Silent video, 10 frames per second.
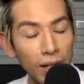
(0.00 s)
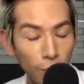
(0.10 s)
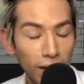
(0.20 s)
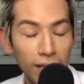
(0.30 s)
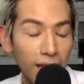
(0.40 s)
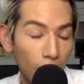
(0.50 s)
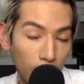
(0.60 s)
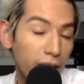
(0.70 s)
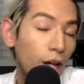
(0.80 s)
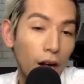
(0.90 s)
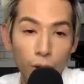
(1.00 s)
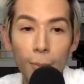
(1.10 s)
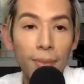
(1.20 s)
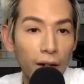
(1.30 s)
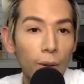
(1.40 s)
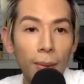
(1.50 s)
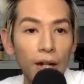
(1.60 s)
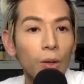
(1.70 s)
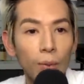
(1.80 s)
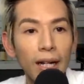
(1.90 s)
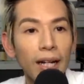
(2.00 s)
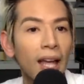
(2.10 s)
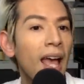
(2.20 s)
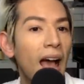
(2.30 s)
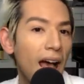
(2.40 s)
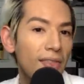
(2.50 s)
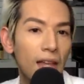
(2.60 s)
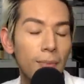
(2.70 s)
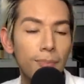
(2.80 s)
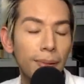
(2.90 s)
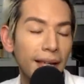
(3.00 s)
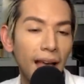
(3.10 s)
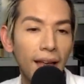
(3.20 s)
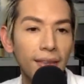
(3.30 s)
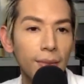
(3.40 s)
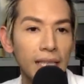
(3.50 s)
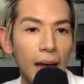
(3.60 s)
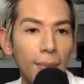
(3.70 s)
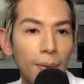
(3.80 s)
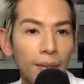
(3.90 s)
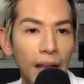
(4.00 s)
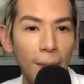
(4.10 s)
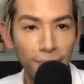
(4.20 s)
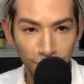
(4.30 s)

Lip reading: and he got her a bigger, better ring. And then Big Kathy was happy with that.